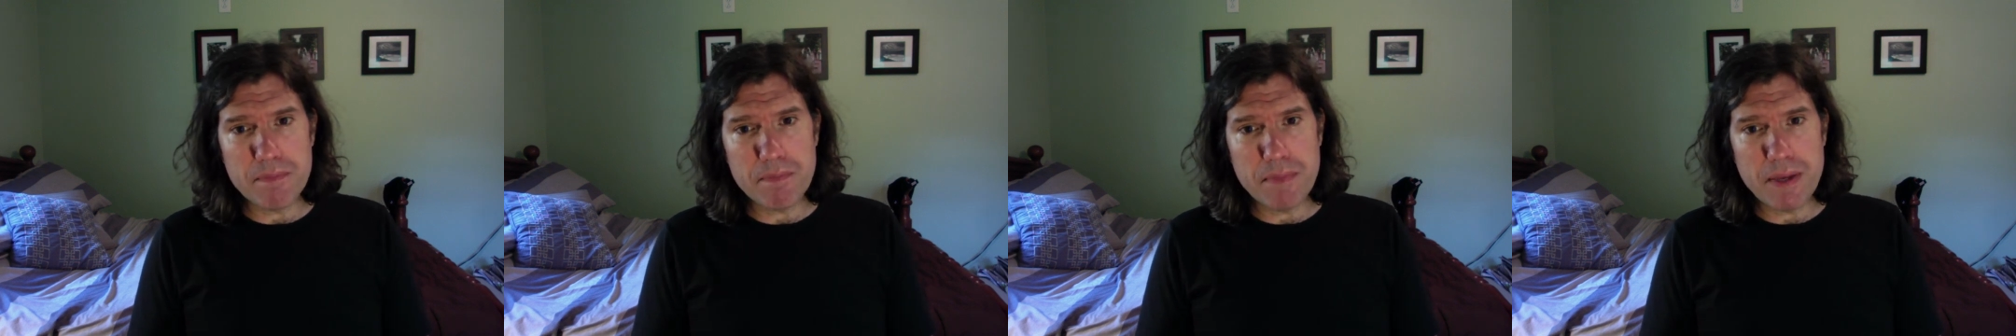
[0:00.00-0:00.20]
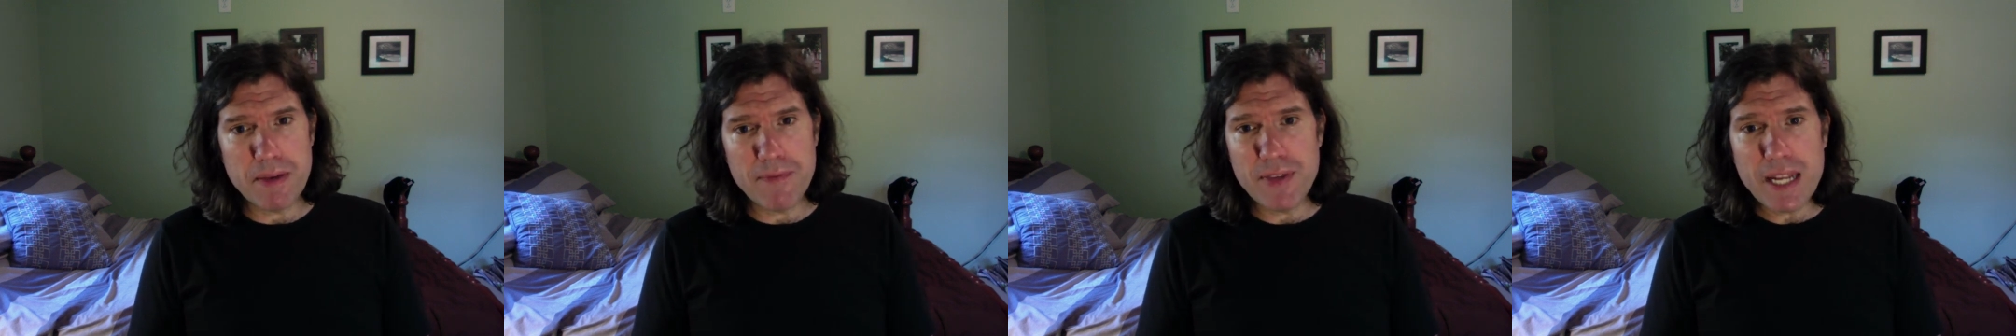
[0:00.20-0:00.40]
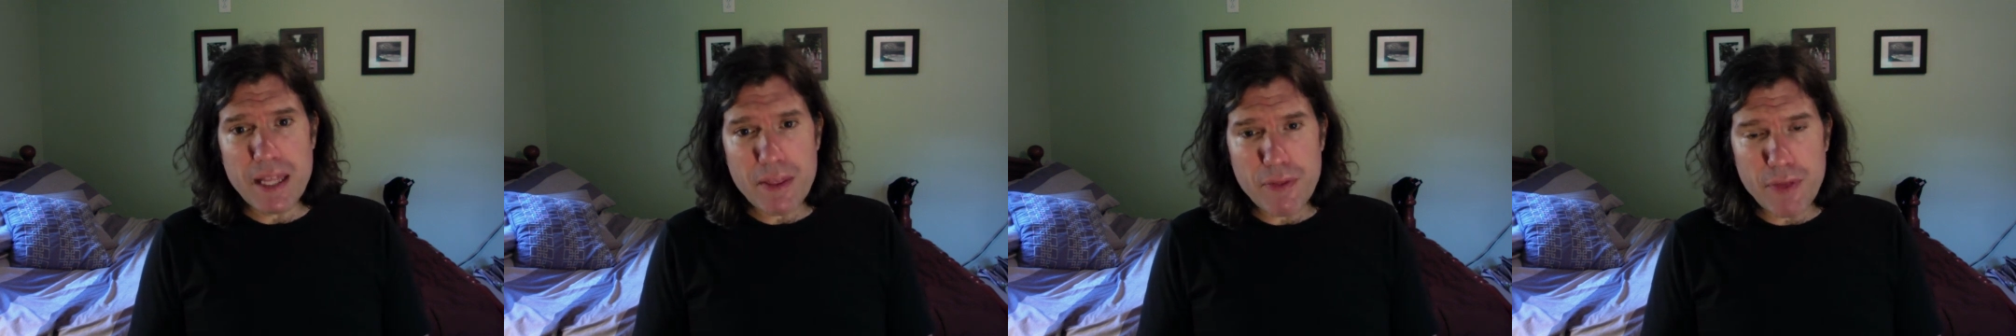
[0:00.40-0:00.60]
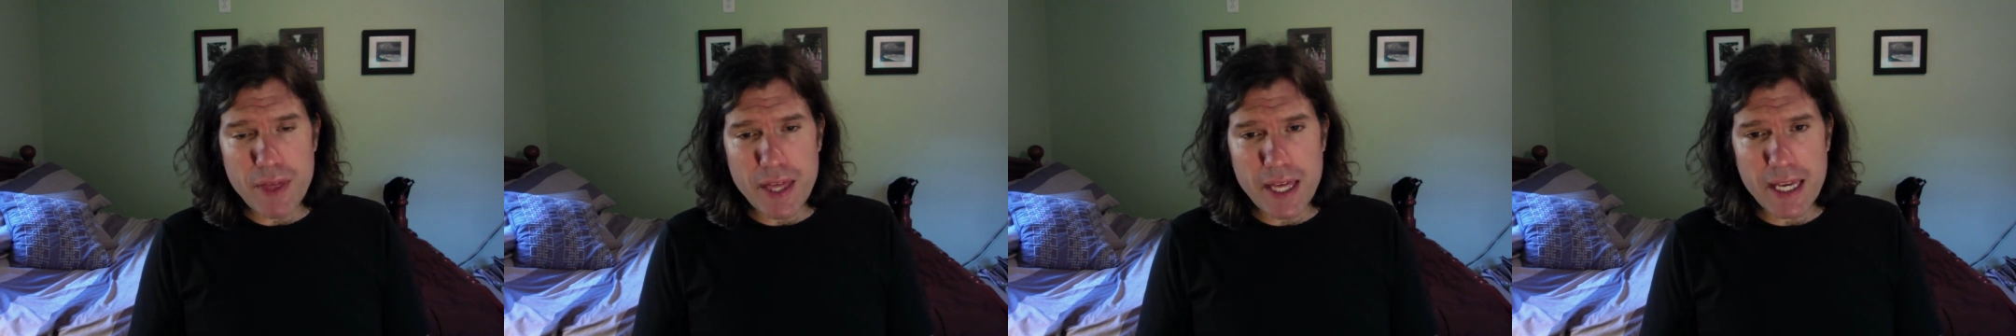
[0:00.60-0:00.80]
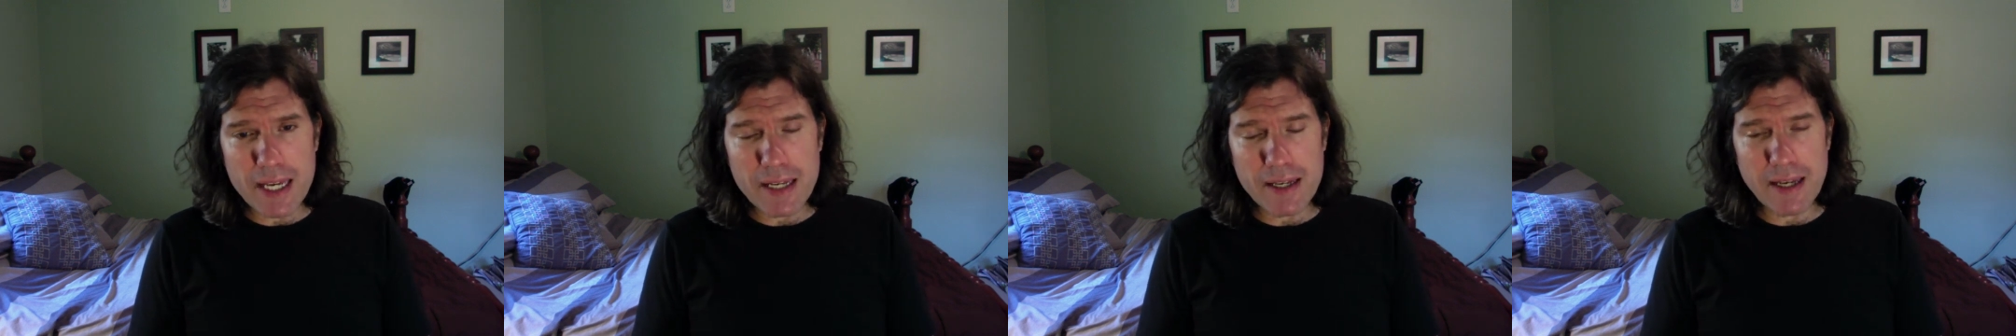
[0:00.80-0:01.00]
If
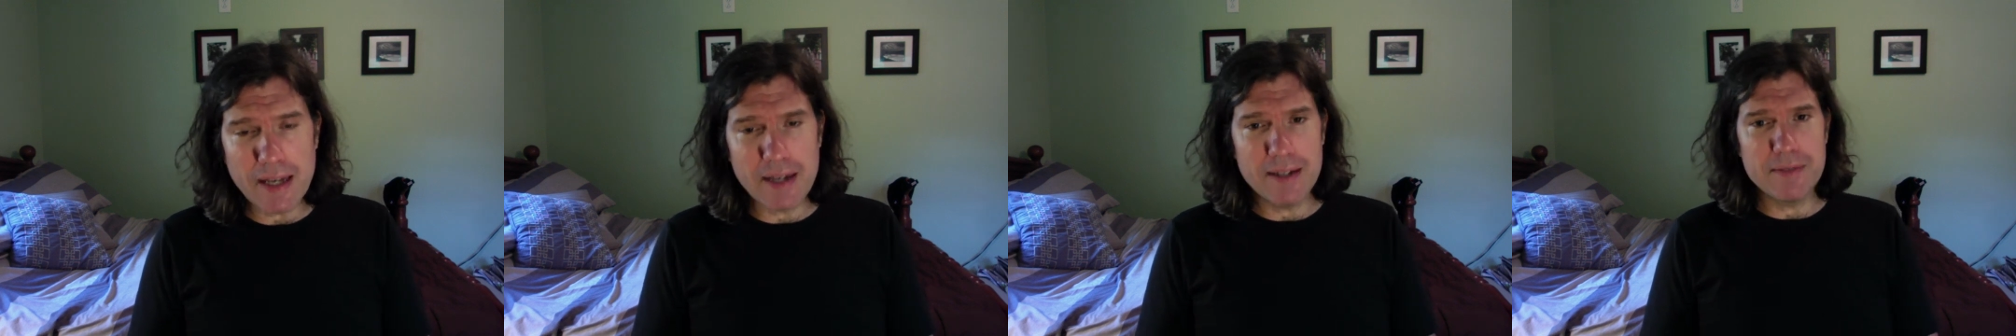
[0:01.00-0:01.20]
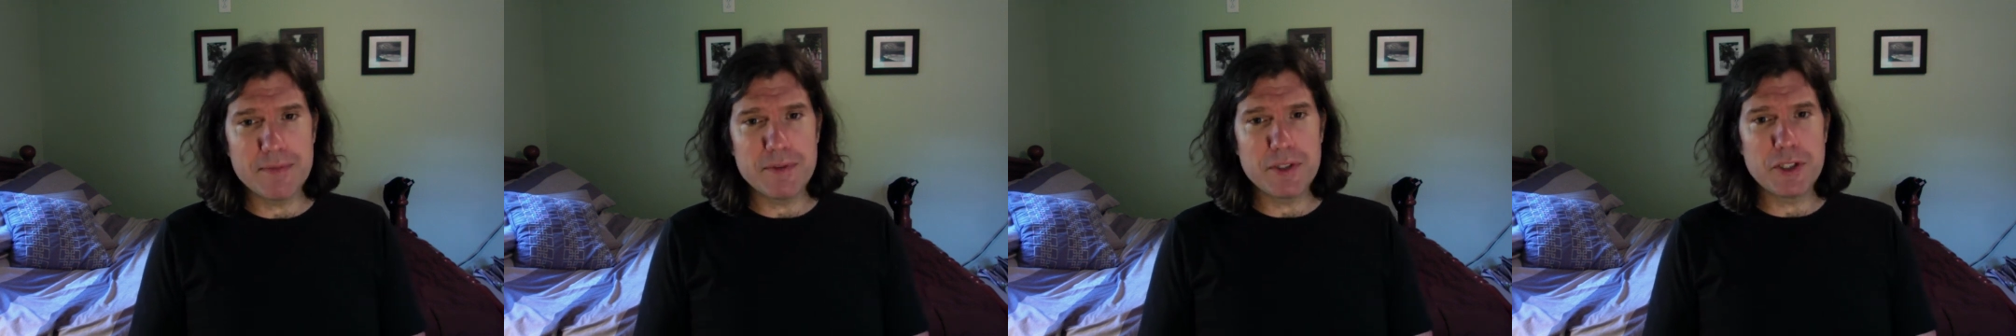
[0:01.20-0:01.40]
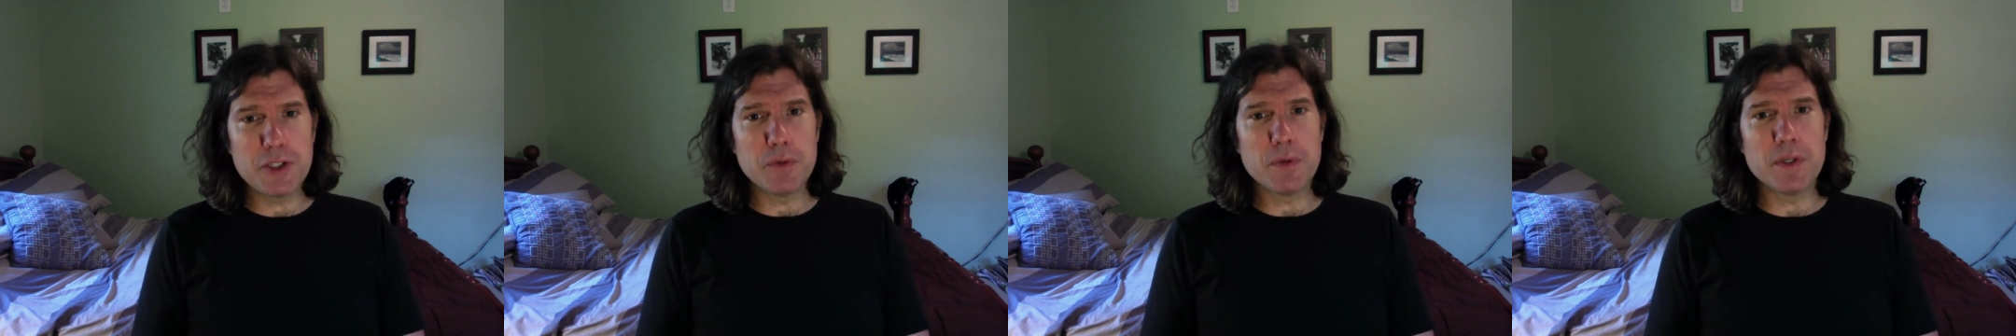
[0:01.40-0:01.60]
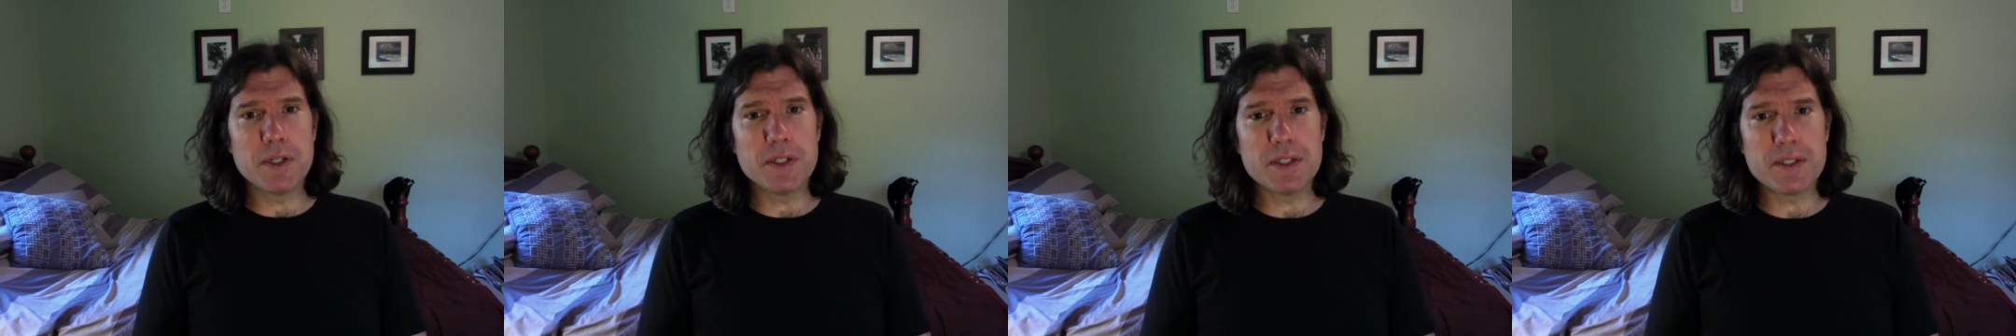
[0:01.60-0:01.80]
anything, students